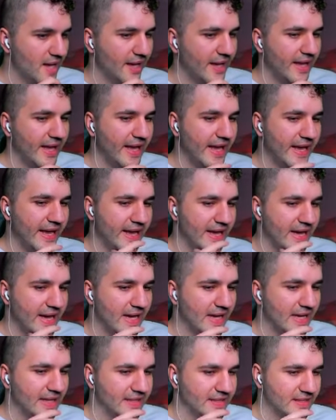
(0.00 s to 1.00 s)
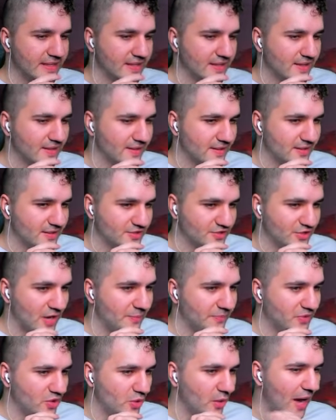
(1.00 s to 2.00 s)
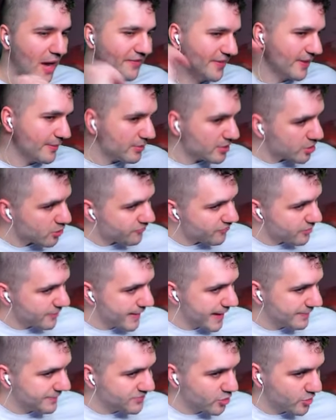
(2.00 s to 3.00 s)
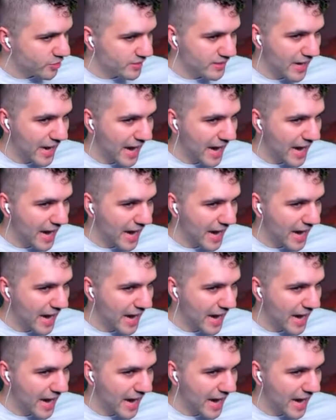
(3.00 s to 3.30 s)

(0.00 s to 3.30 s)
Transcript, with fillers: And... Uh, Strop you. I think I'm gonna go for the map token.